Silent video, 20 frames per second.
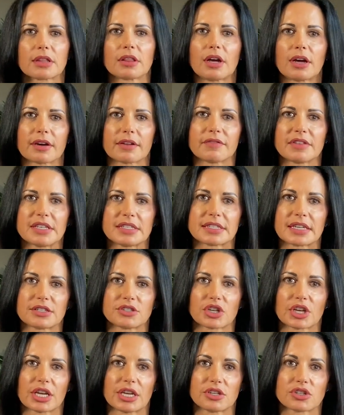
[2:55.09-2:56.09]
lot of these
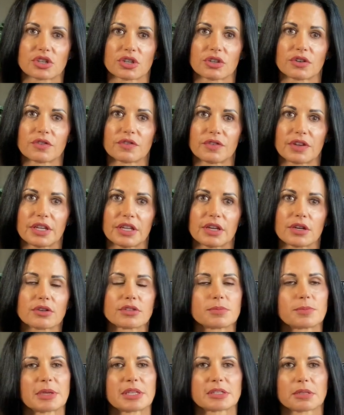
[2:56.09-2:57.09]
educational
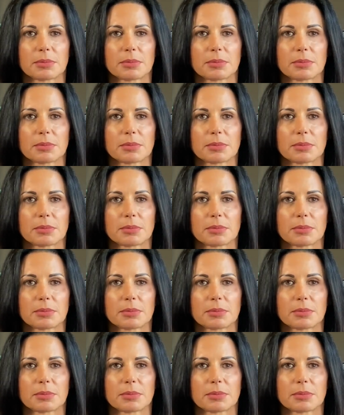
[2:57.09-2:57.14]
videos based